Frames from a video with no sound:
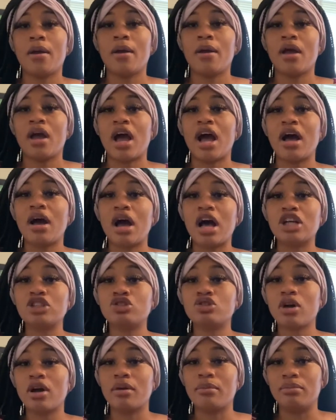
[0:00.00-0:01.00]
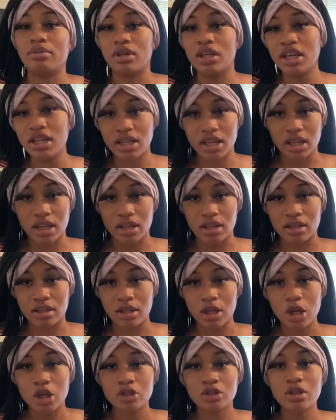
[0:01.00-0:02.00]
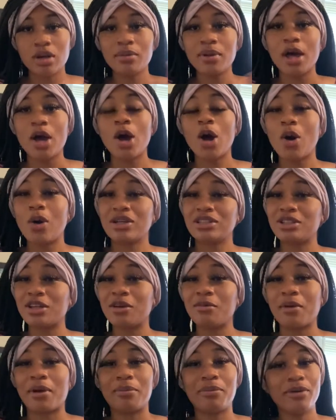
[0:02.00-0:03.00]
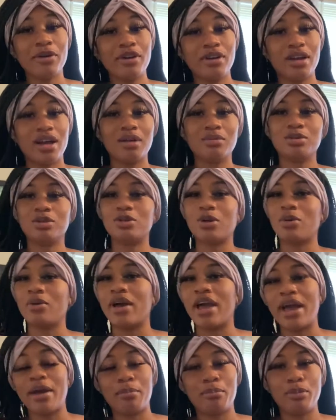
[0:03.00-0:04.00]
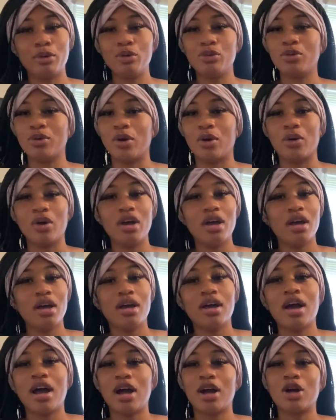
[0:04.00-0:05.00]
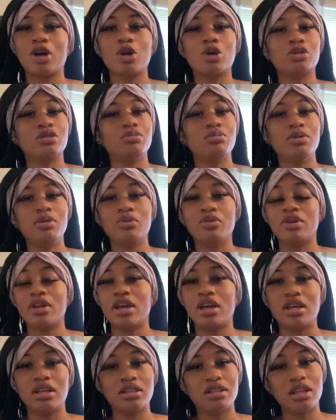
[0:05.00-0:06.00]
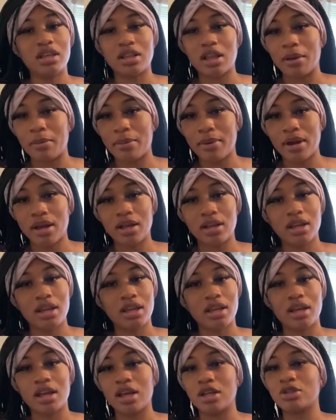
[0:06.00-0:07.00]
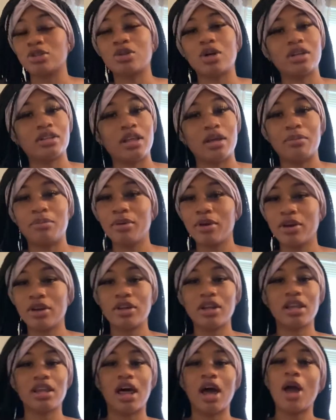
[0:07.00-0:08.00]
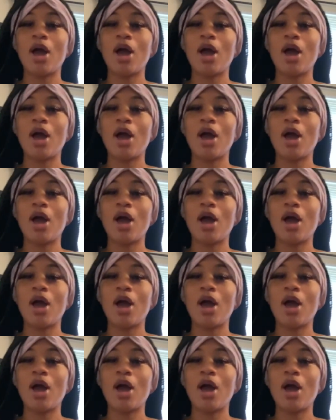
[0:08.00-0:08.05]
I started bleeding. So I'm like, oh, I started my period. I'm so happy. You know how girls be when they think they pregnant and they start their period. They're like,